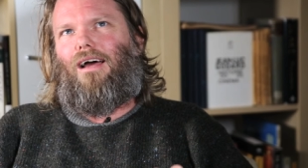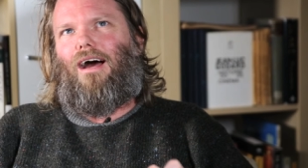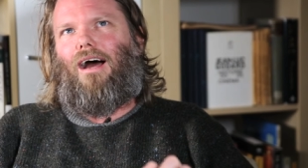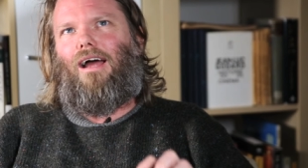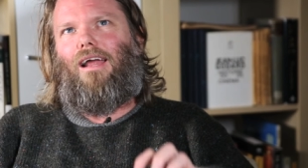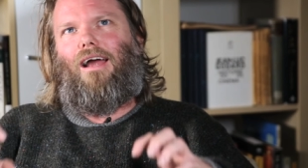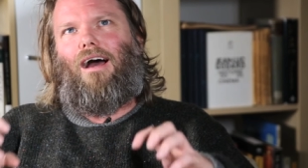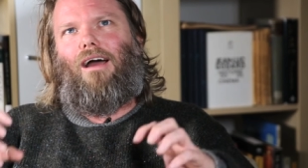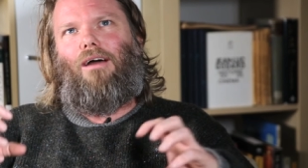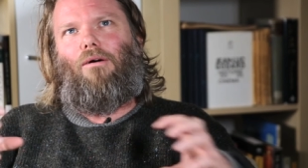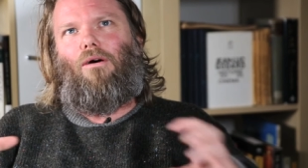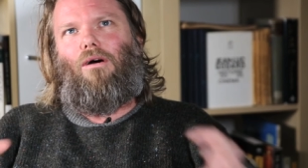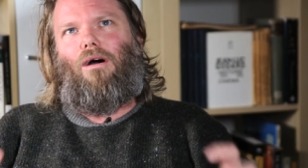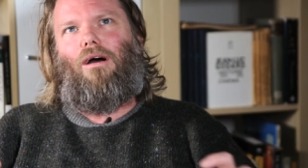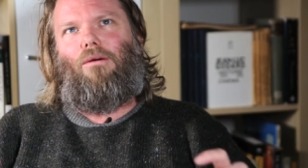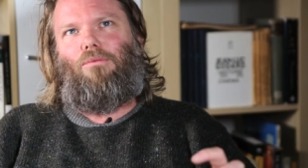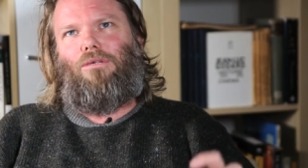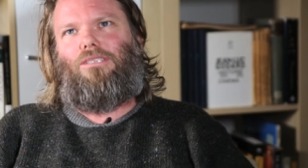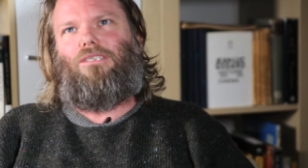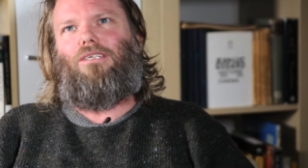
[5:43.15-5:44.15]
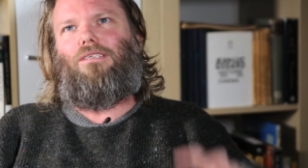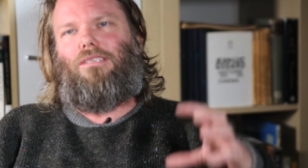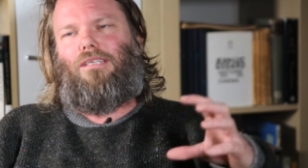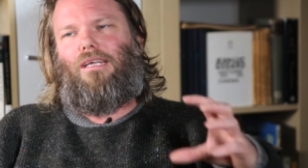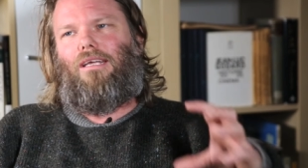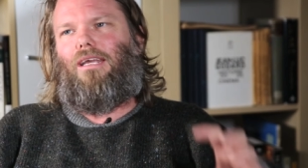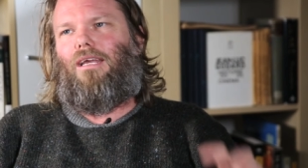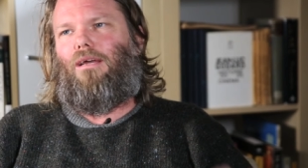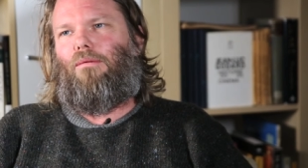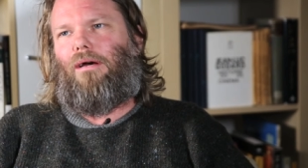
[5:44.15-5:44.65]
I, I, I was just
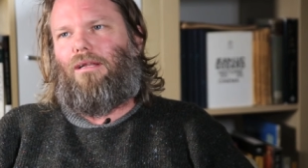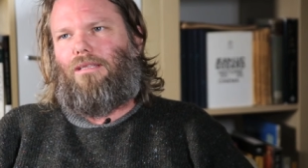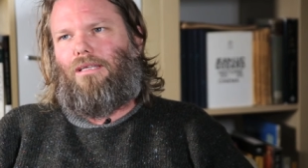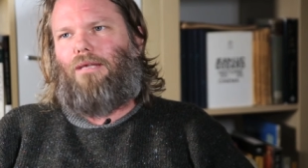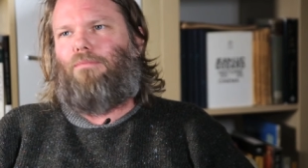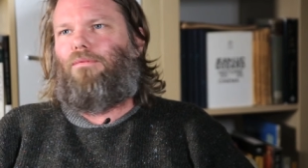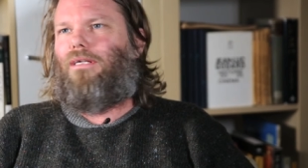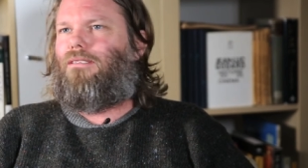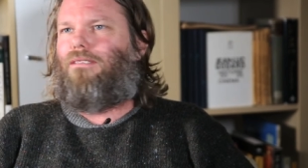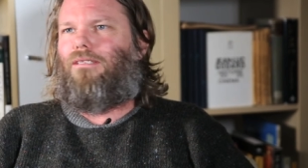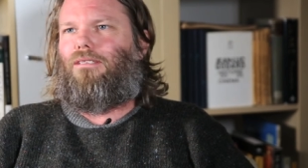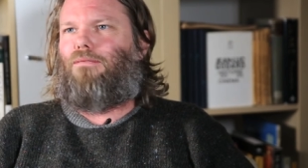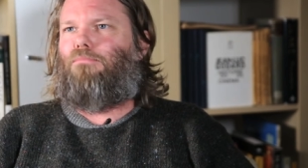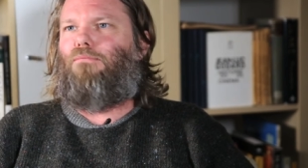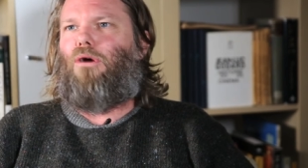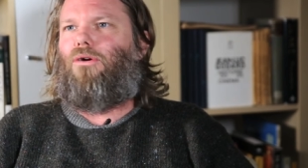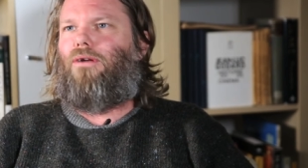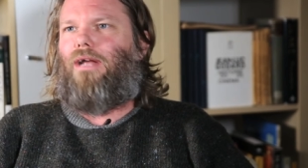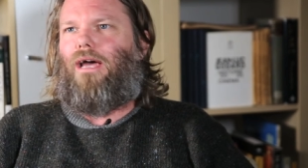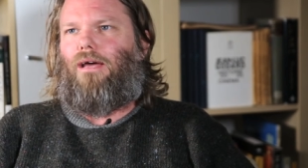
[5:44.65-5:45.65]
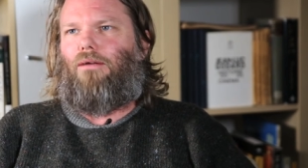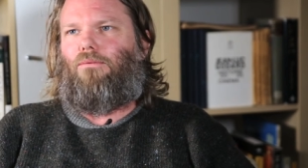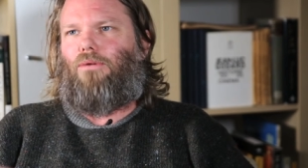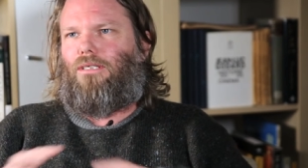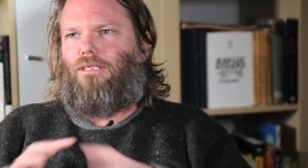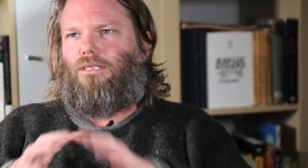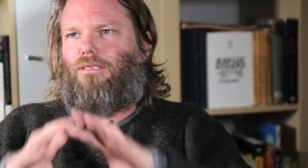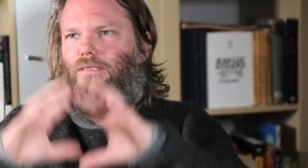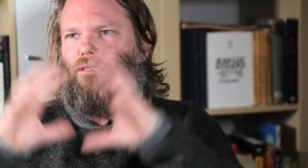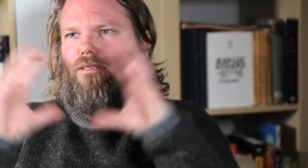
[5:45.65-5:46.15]
thinking about Leibniz's monad,
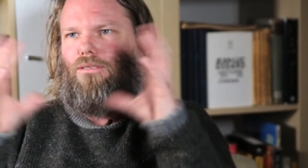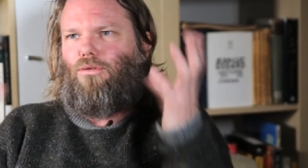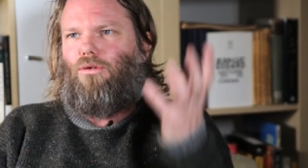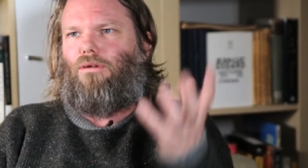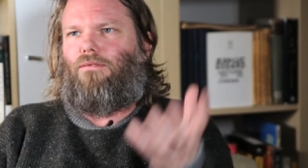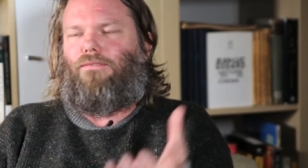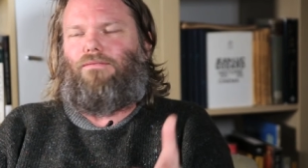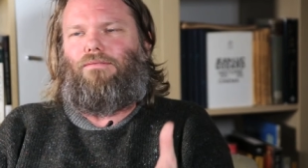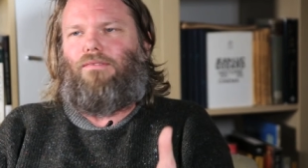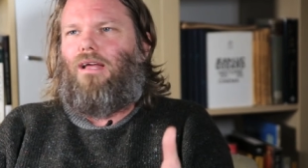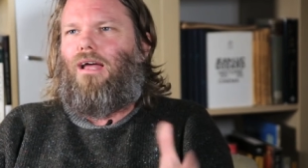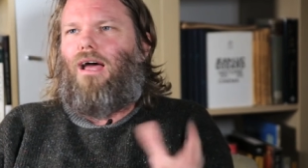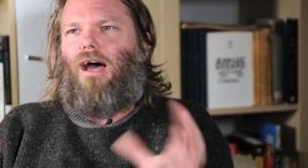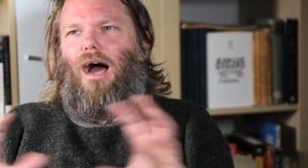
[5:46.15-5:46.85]
which is a sort of